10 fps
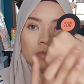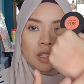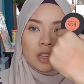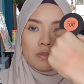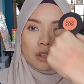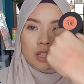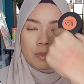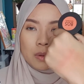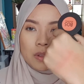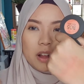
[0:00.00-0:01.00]
if you're
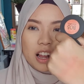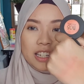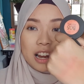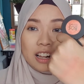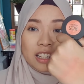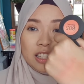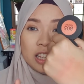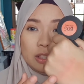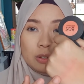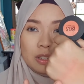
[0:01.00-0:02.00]
someone with a darker
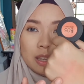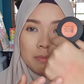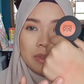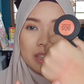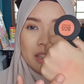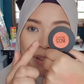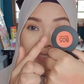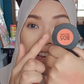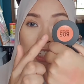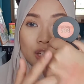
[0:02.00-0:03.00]
skin tone than me,
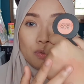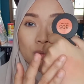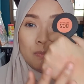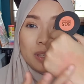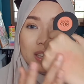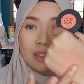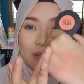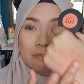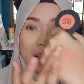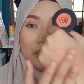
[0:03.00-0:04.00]
Fetching would be
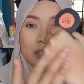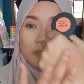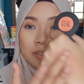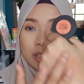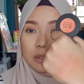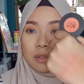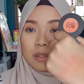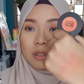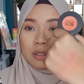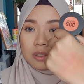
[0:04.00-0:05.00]
better for you.
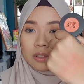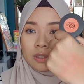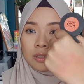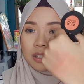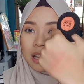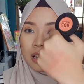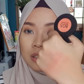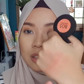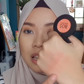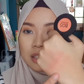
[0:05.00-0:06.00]
So yeah, so
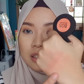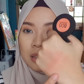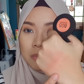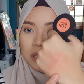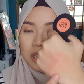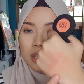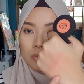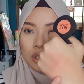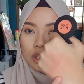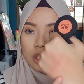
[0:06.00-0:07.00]
that's Tipsy,
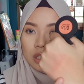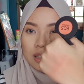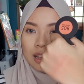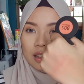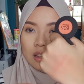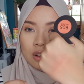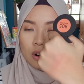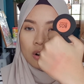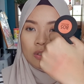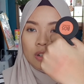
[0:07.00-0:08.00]
which is like a
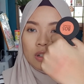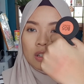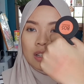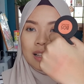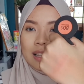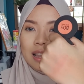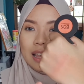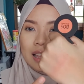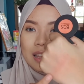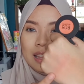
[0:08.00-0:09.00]
coral,
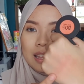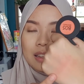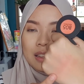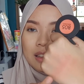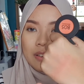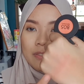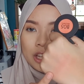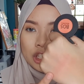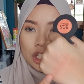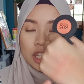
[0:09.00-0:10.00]
and then
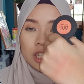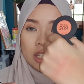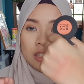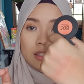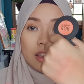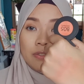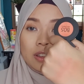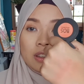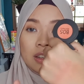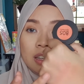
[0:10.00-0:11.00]
Fetching is
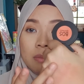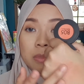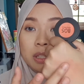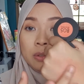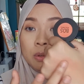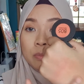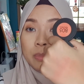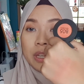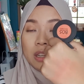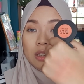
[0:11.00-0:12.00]
definitely a mid-tone
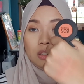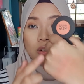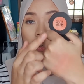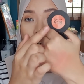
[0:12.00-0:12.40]
pink, not a